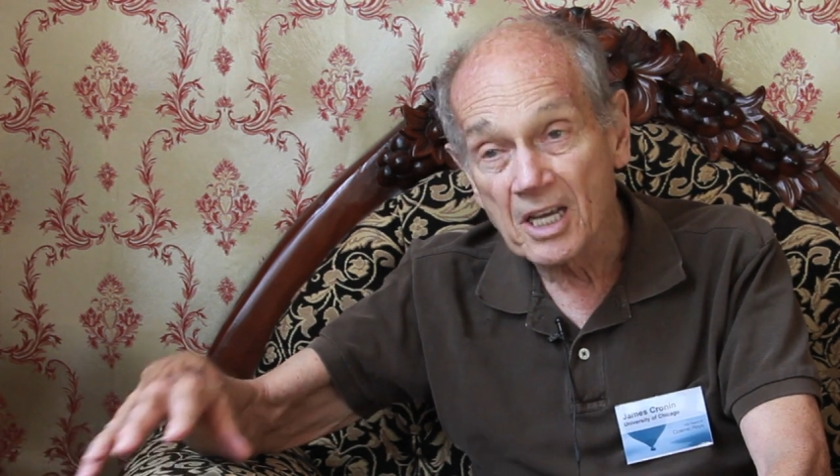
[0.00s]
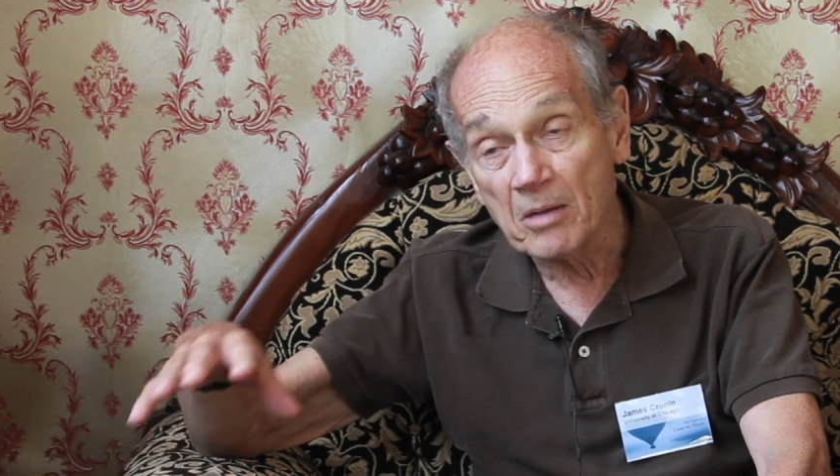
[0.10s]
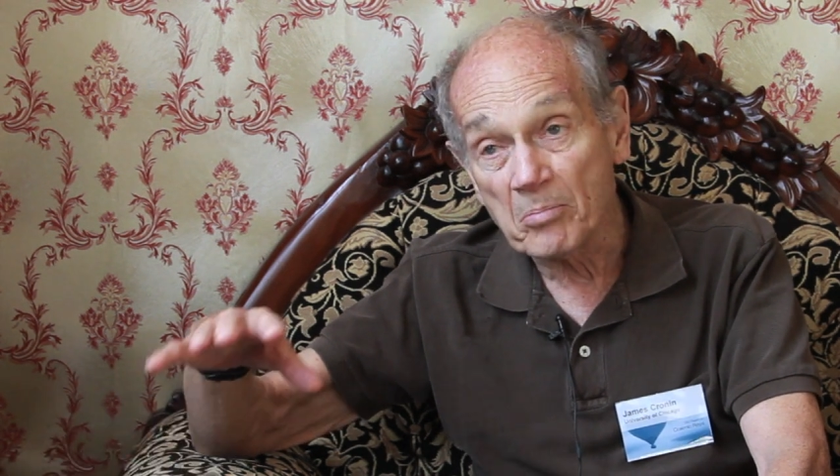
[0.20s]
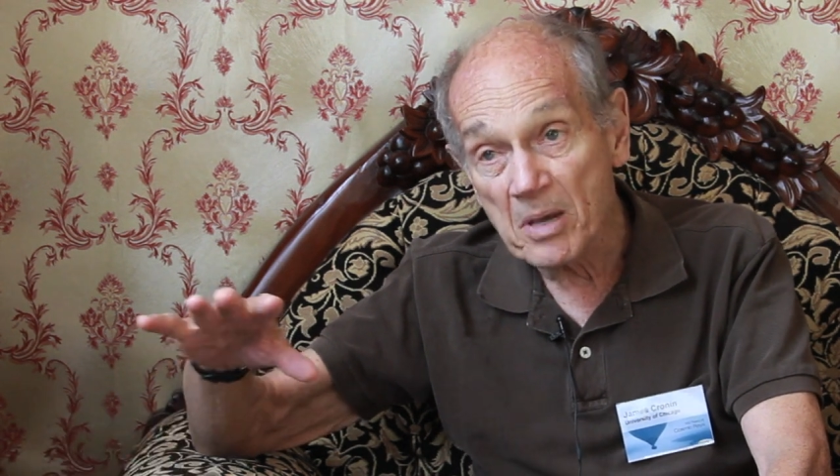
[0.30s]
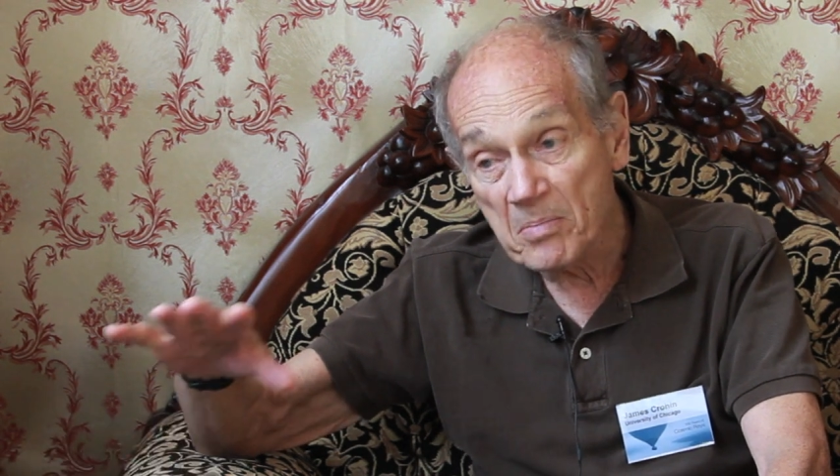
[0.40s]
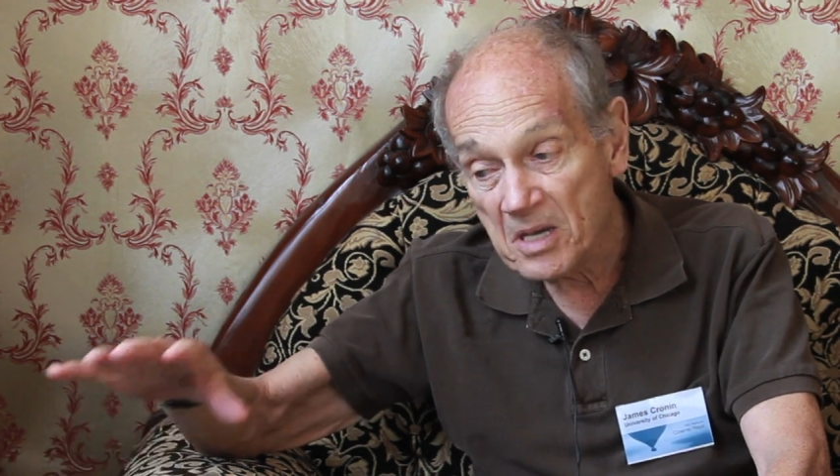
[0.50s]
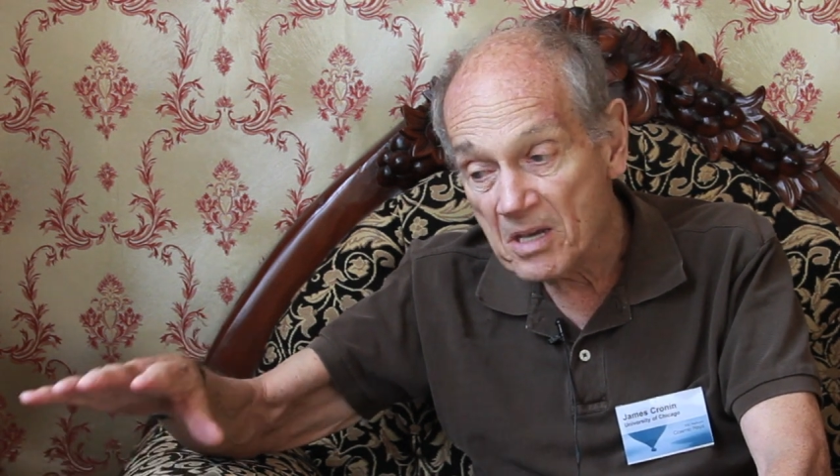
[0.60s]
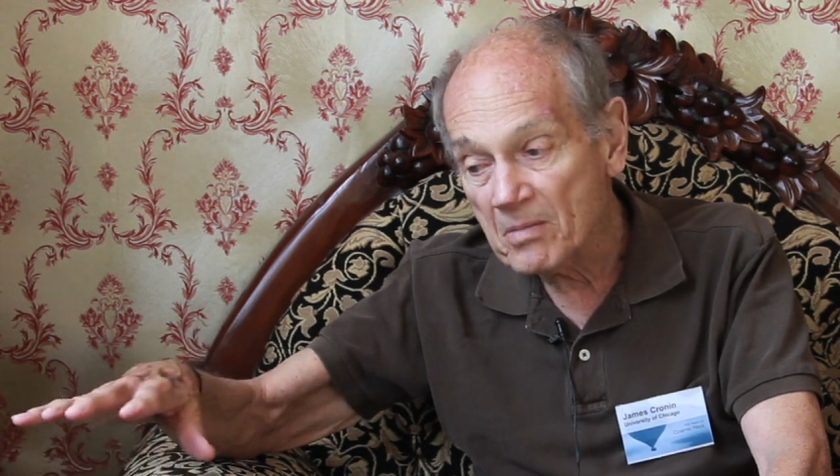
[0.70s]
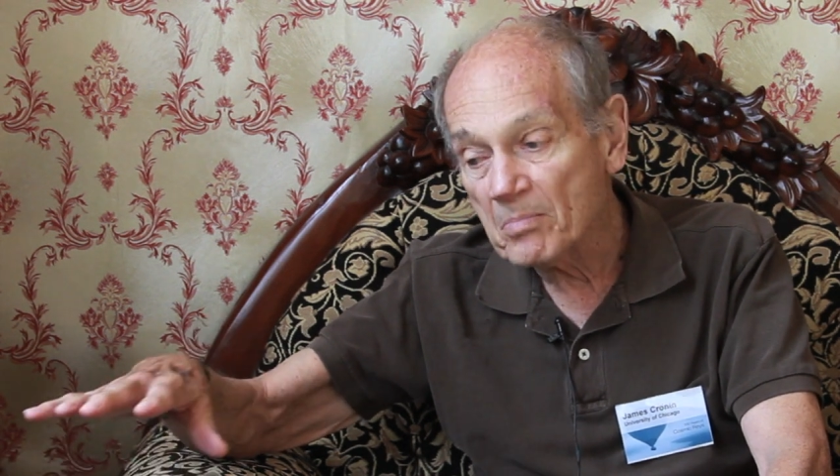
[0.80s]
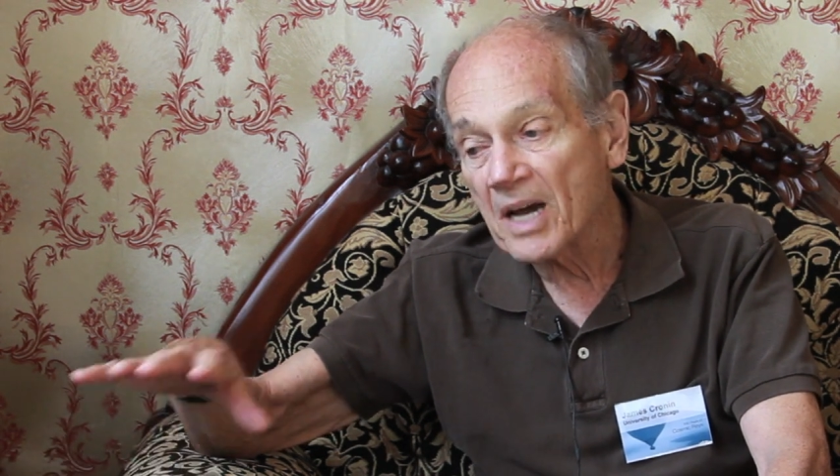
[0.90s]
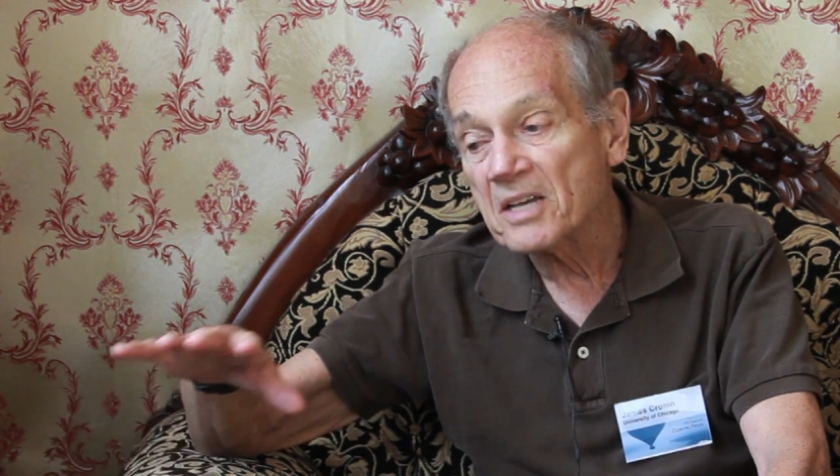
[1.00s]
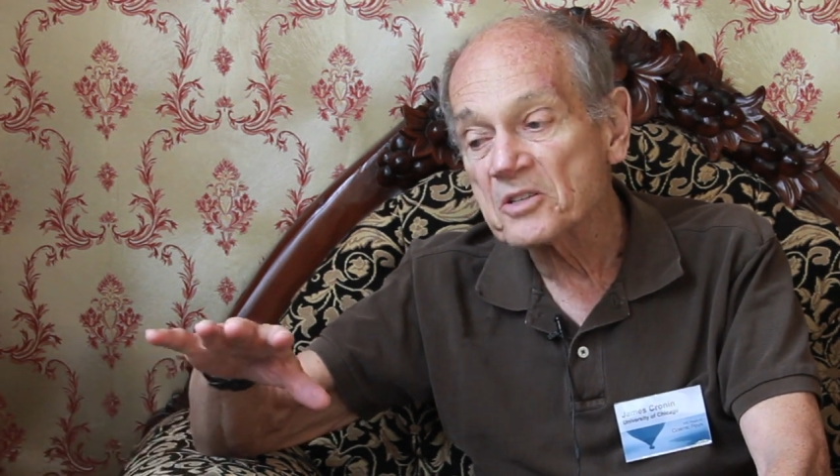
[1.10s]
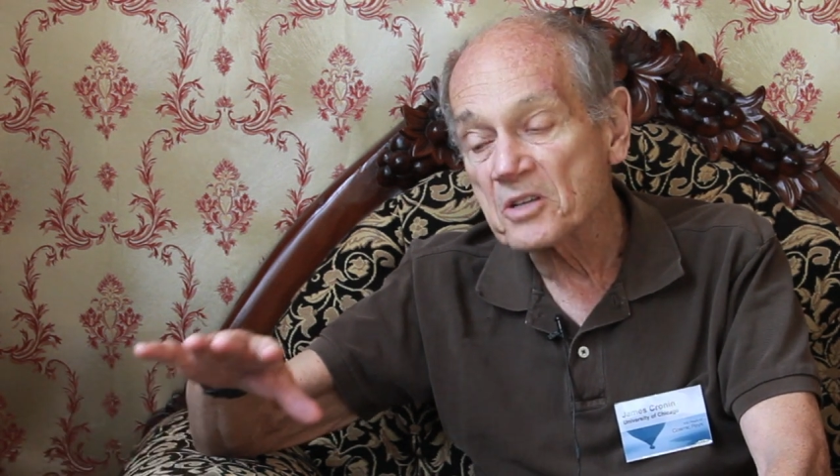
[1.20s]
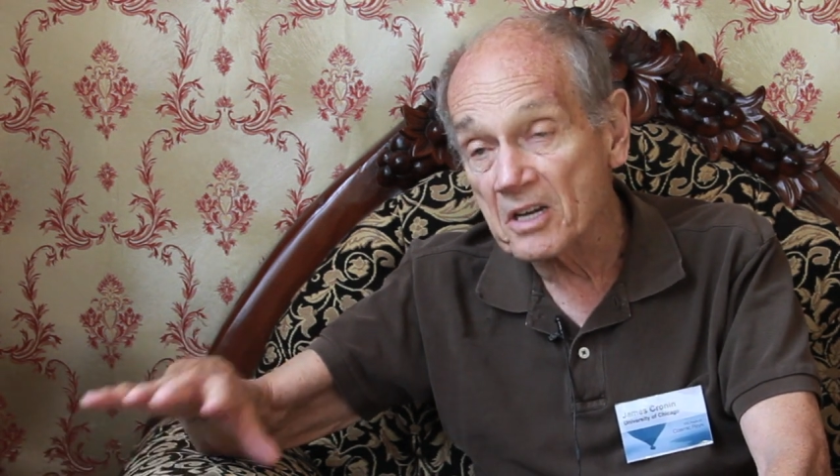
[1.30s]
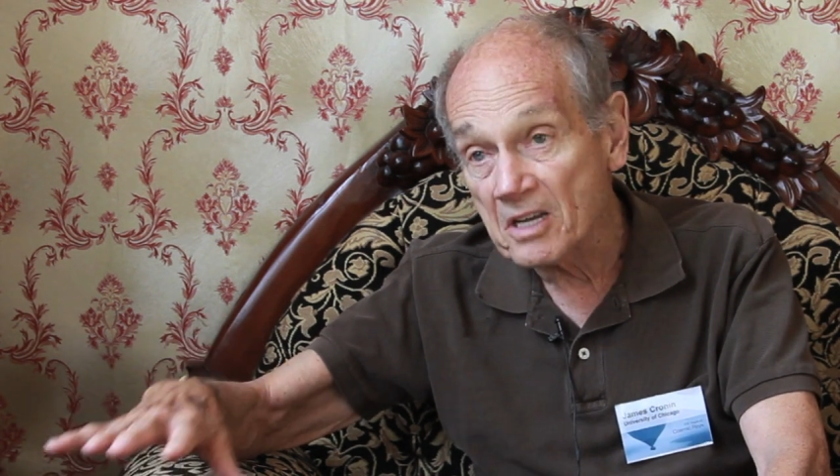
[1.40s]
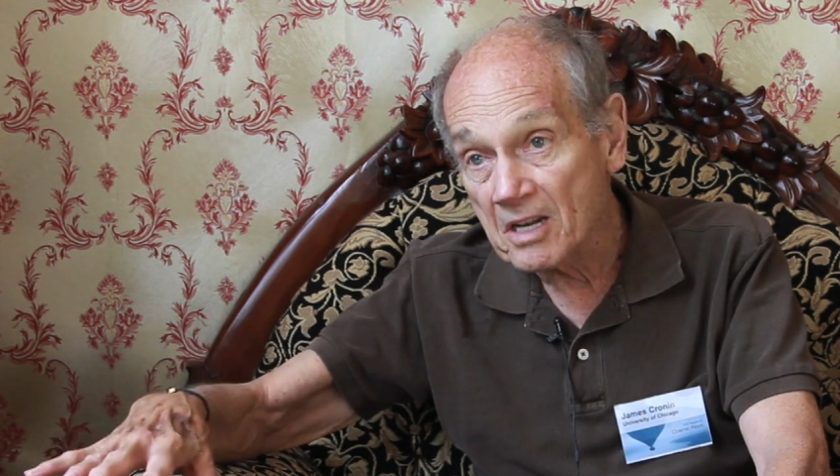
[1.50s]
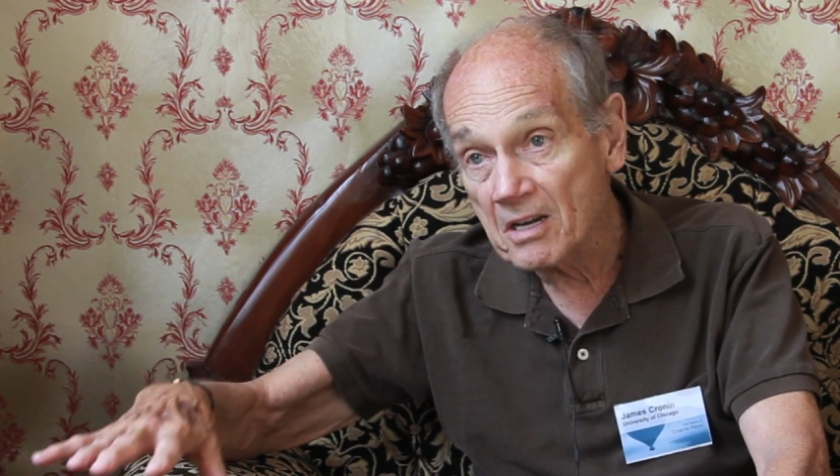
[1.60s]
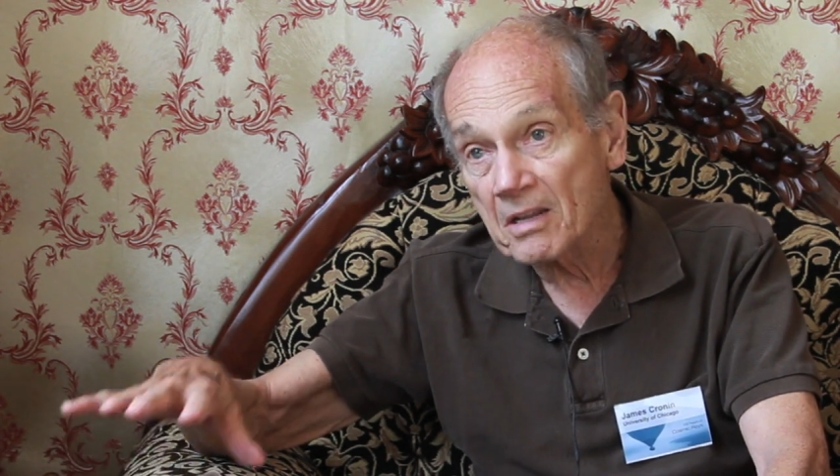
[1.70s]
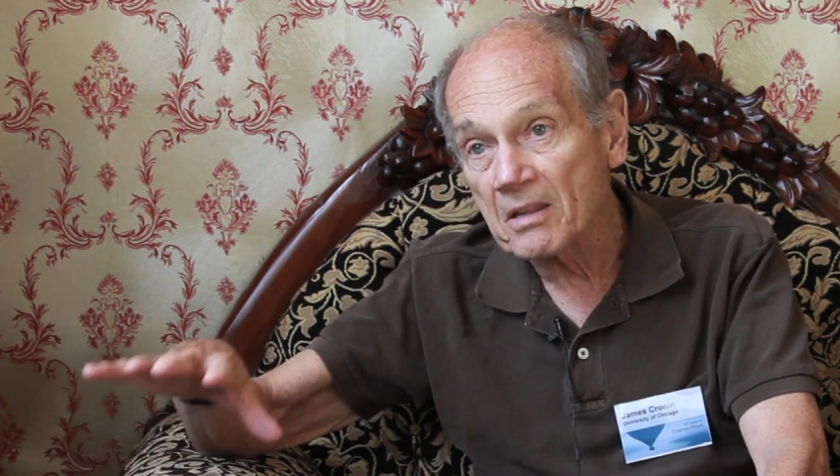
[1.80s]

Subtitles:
And maybe by studying